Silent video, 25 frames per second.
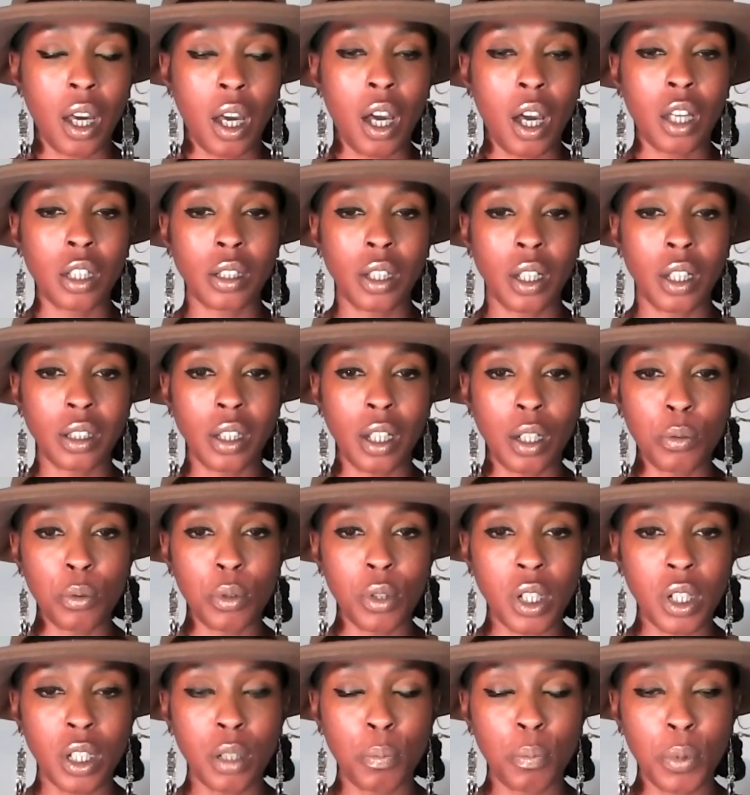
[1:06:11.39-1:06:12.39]
And I
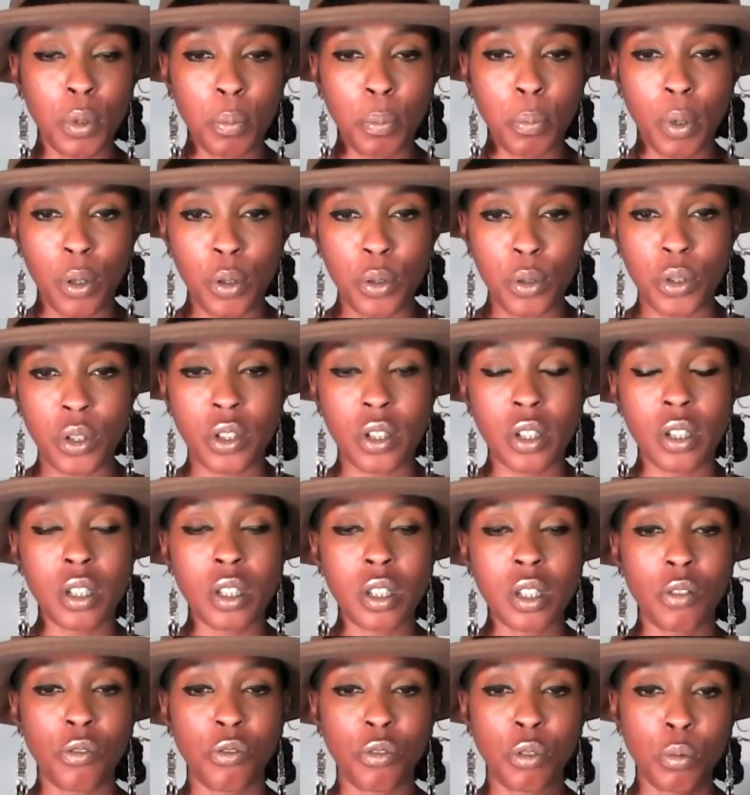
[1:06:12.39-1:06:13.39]
will keep you
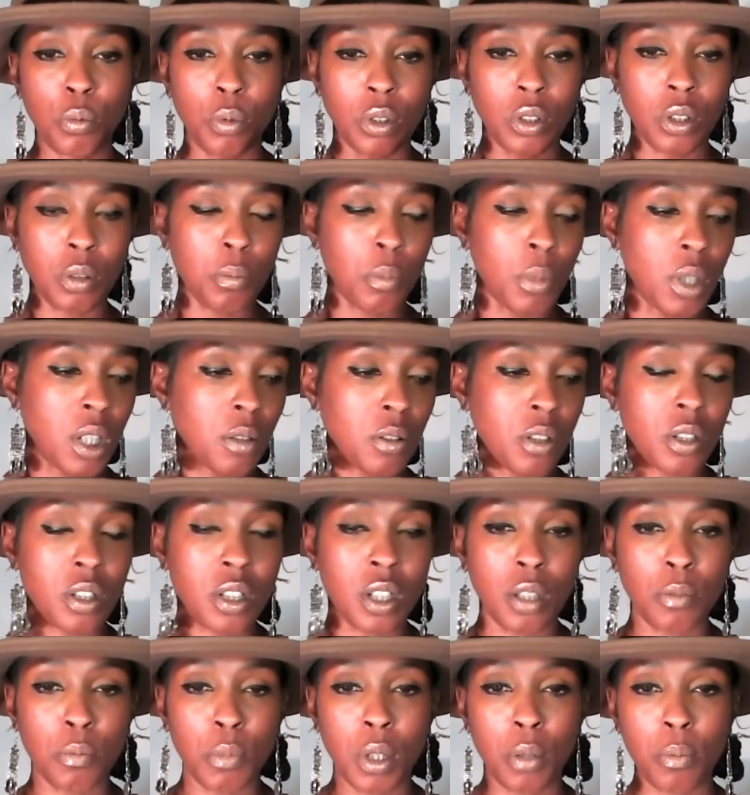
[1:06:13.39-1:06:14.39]
posted. If you want to
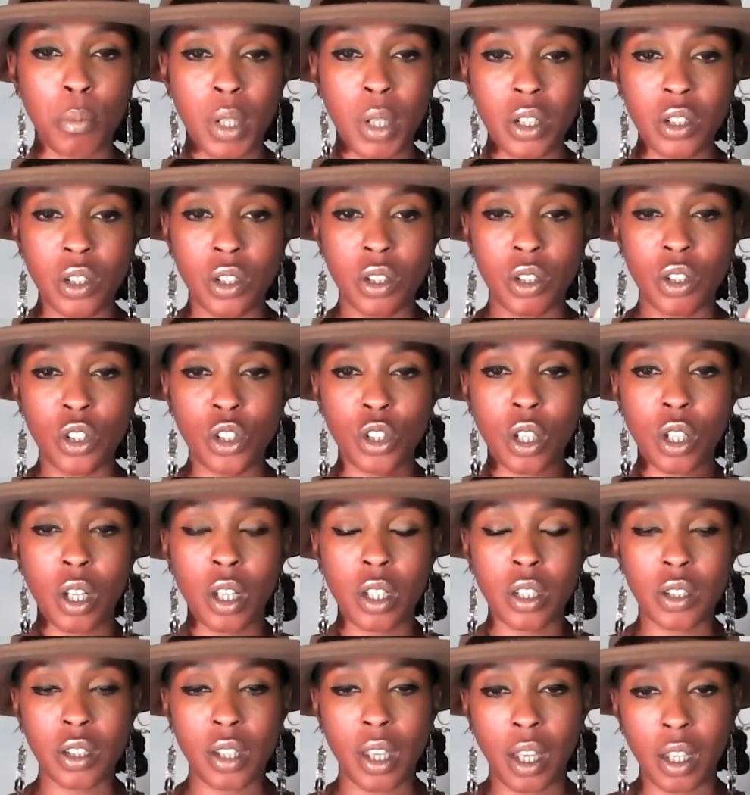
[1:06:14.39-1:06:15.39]
send me a message,
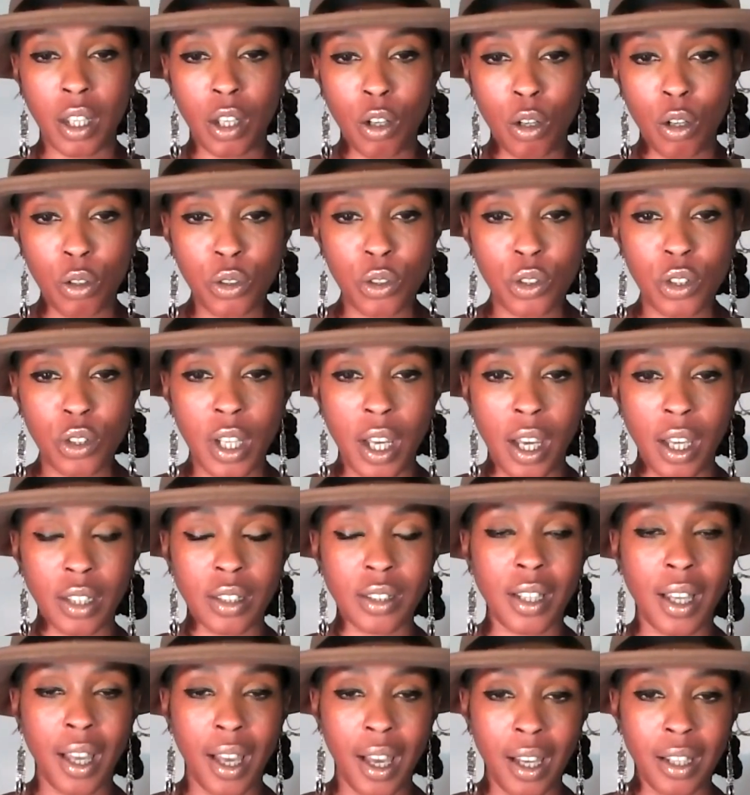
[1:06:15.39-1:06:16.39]
it's at
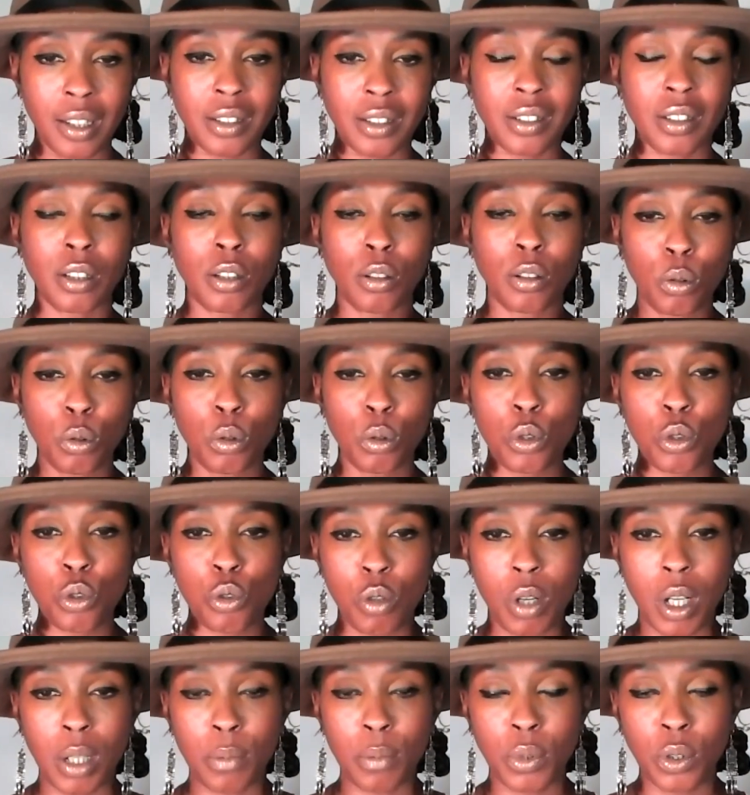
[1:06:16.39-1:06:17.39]

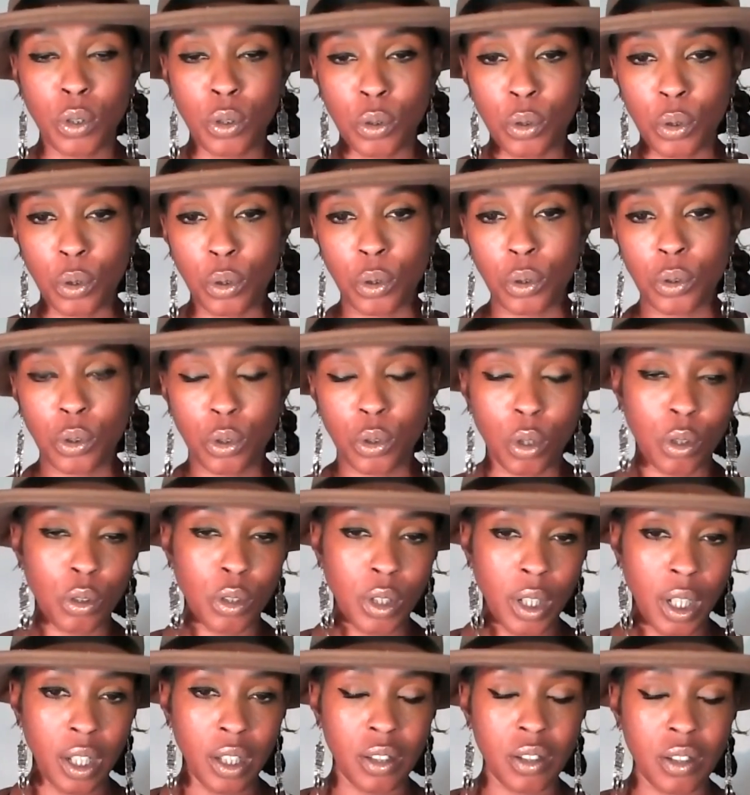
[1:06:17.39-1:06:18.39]

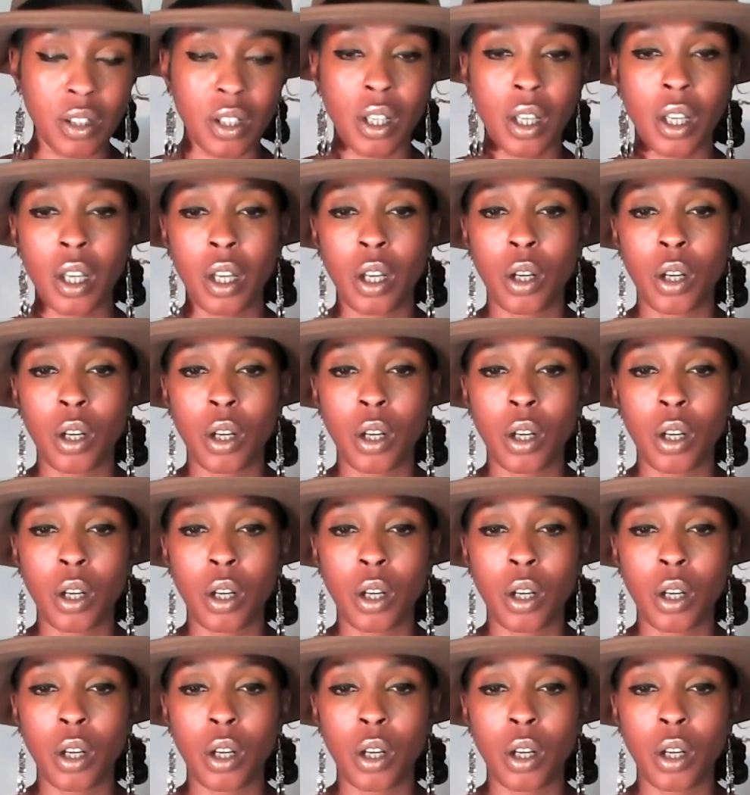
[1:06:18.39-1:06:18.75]
contact@lawtribunal.net.